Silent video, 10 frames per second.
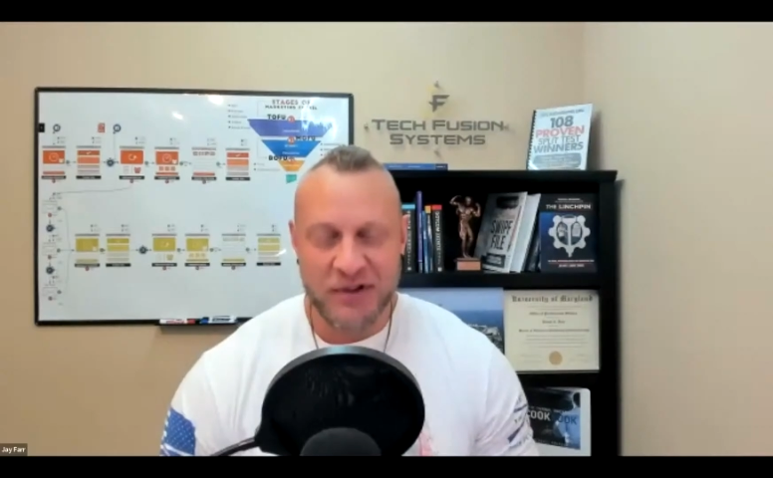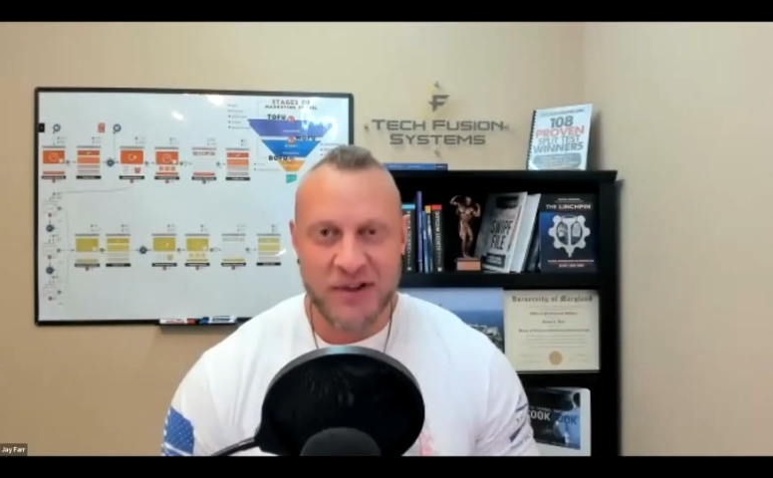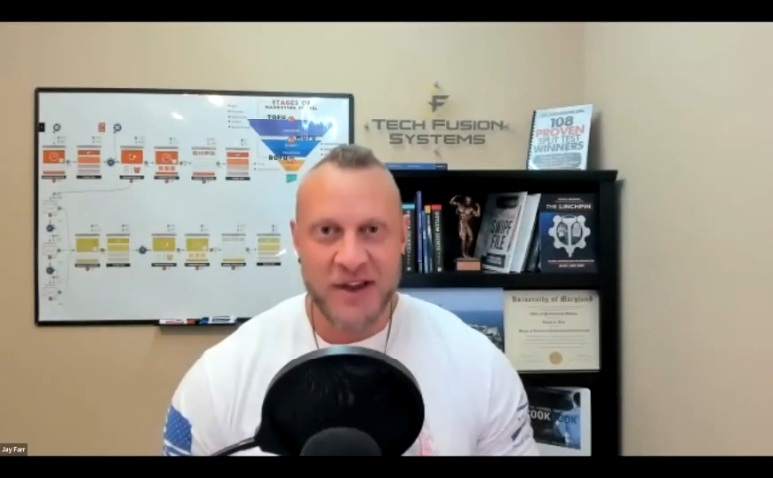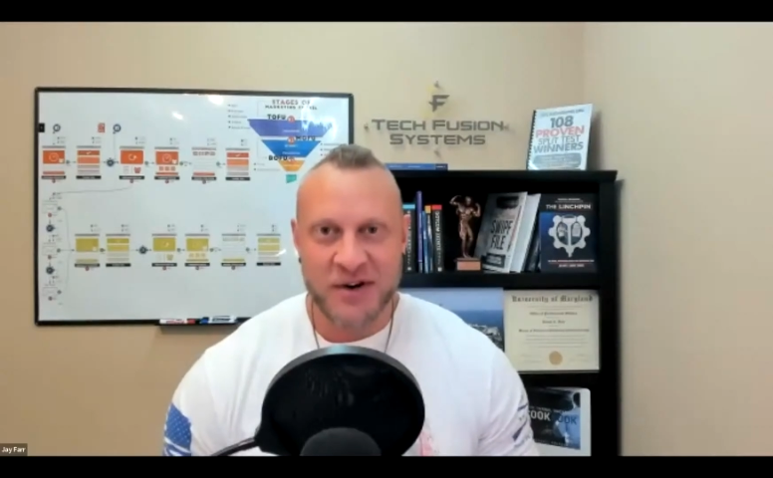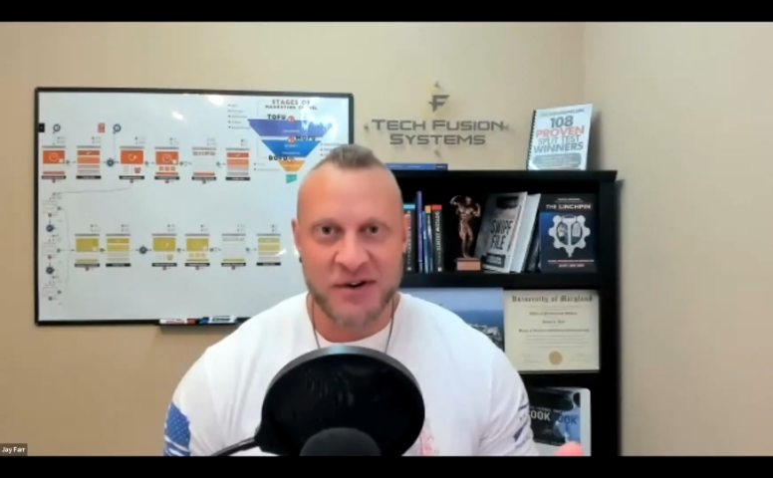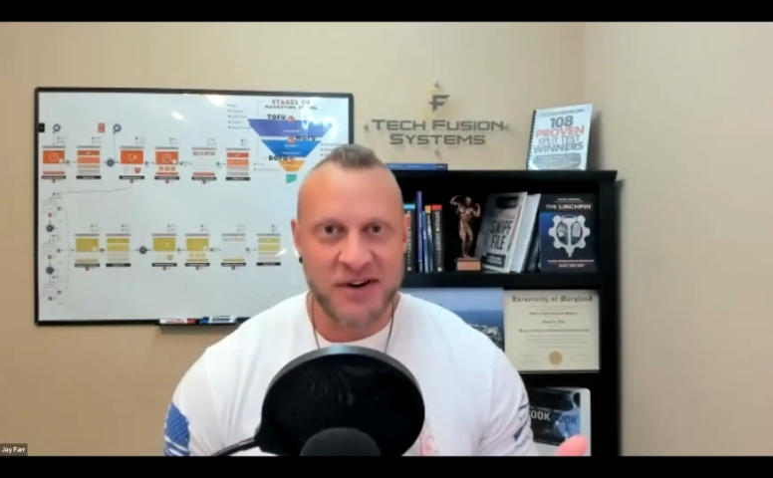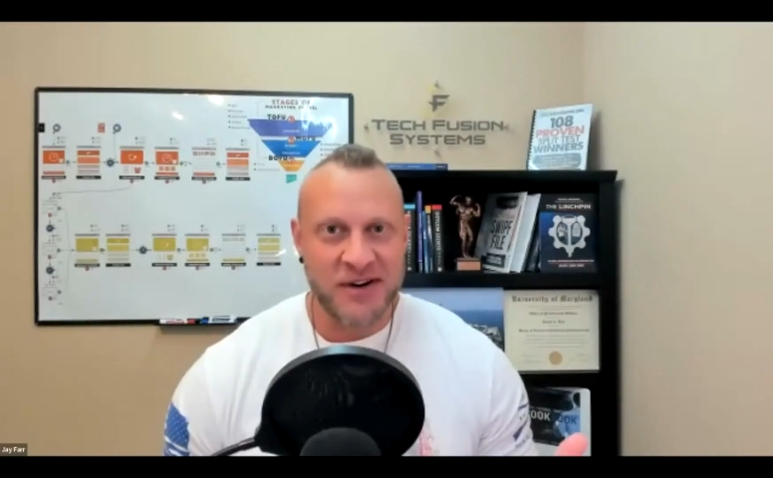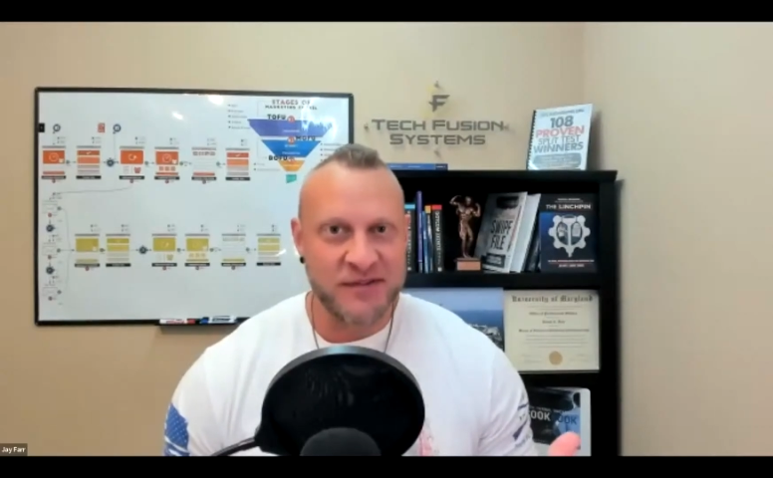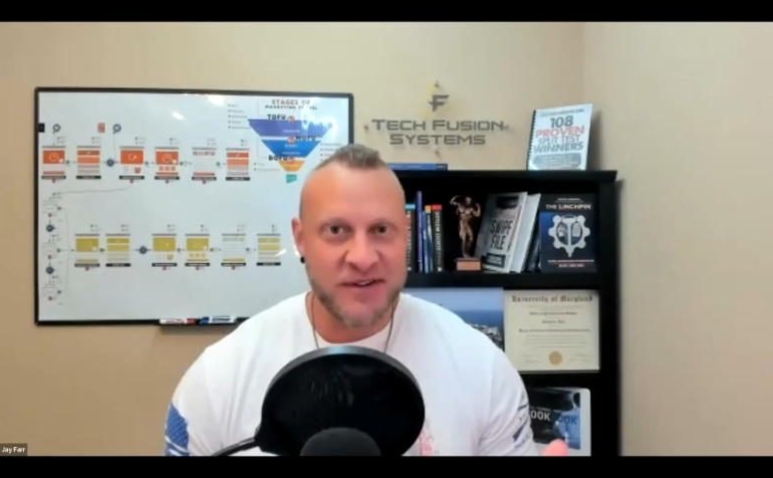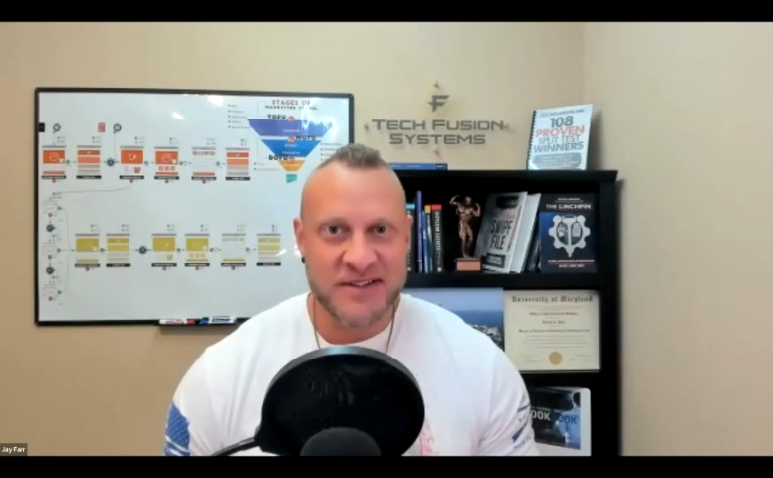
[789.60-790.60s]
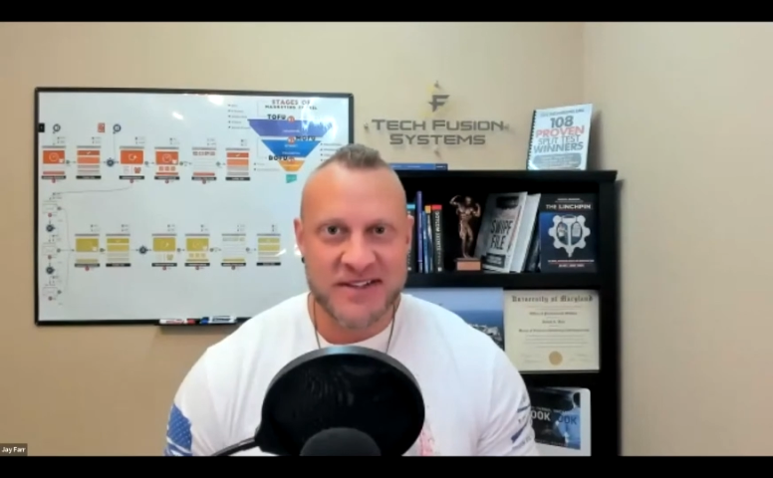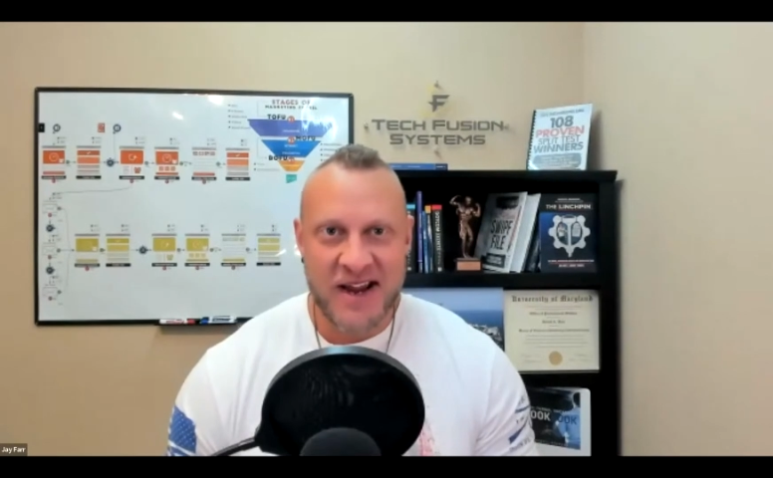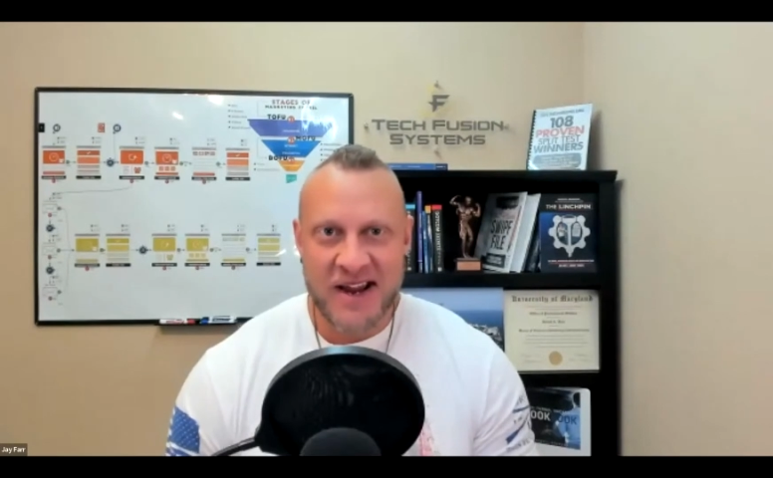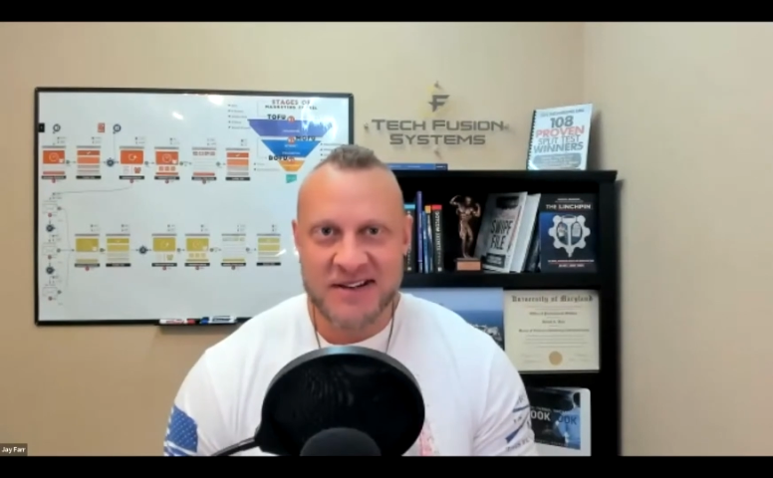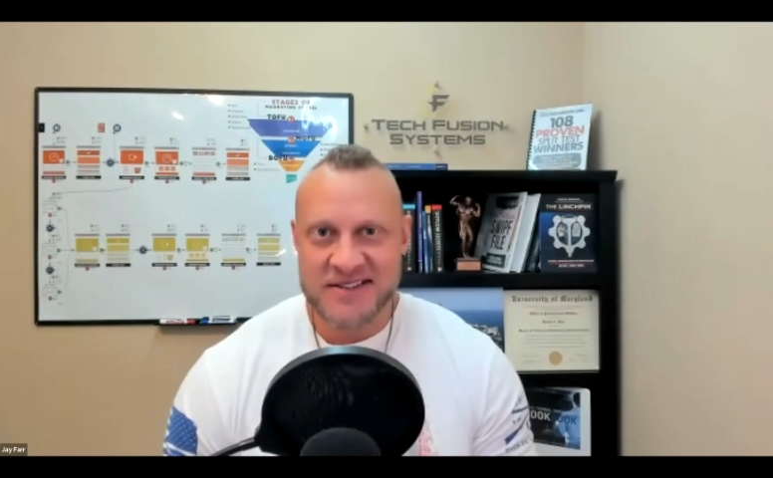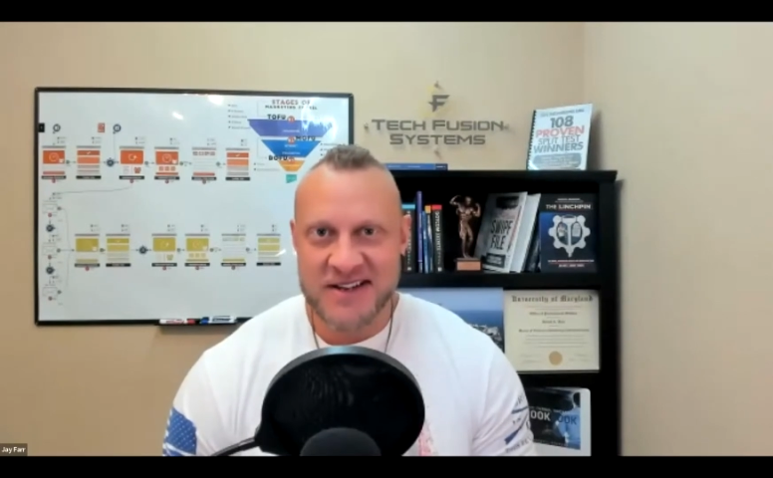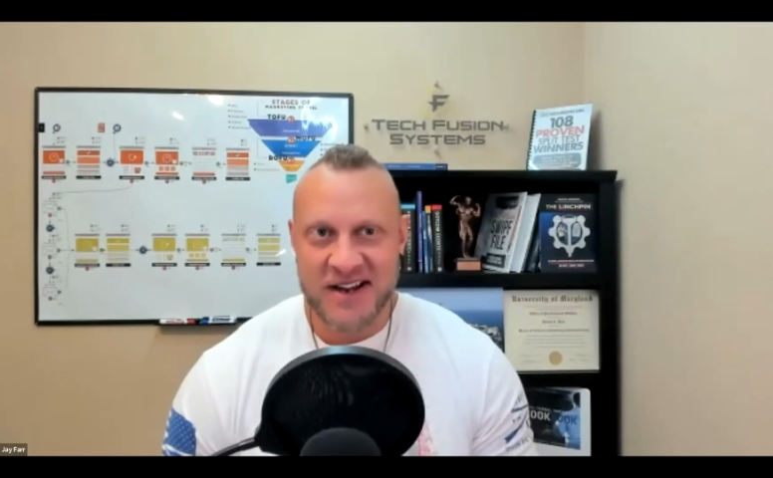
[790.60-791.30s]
a letter of intent